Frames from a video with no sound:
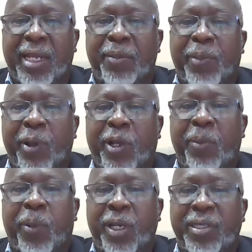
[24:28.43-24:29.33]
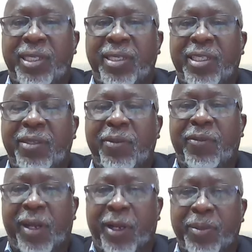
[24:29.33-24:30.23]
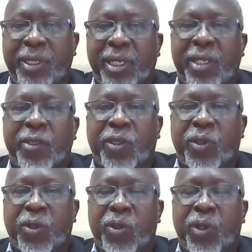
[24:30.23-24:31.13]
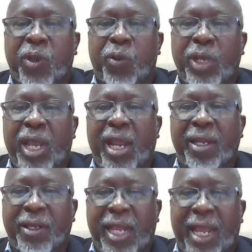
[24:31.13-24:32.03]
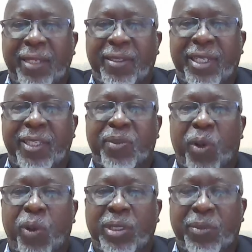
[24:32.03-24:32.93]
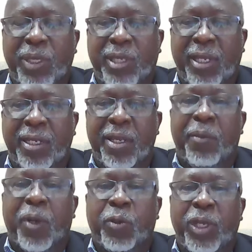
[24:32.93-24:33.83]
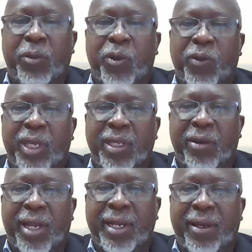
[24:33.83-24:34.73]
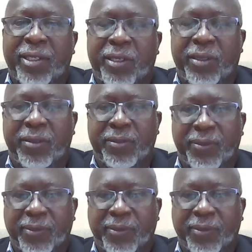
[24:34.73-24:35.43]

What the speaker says: and empirical policies to be developed. So we are in good hands. There's more work to be done, but we are moving in the right direction.